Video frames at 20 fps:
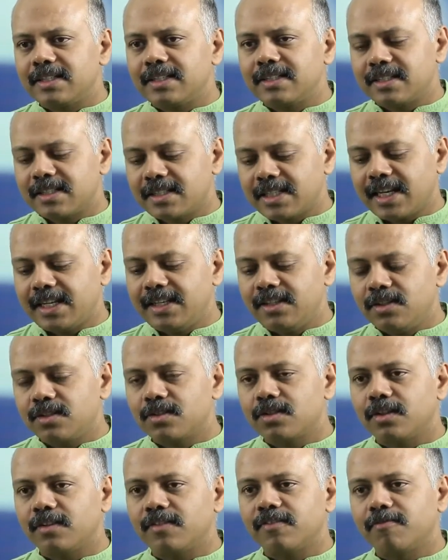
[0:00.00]
the science
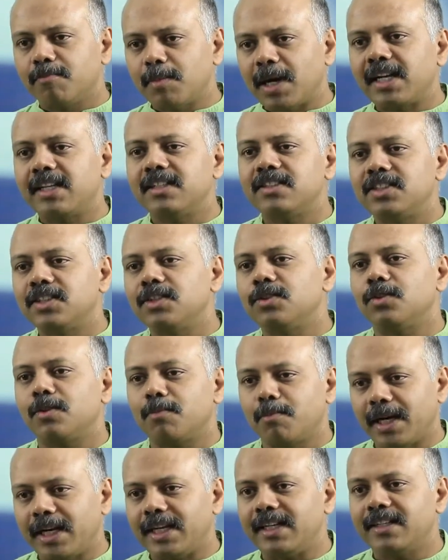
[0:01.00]
of managing your
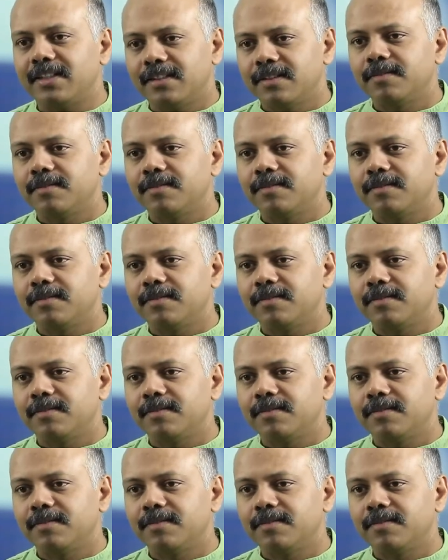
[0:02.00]
mind.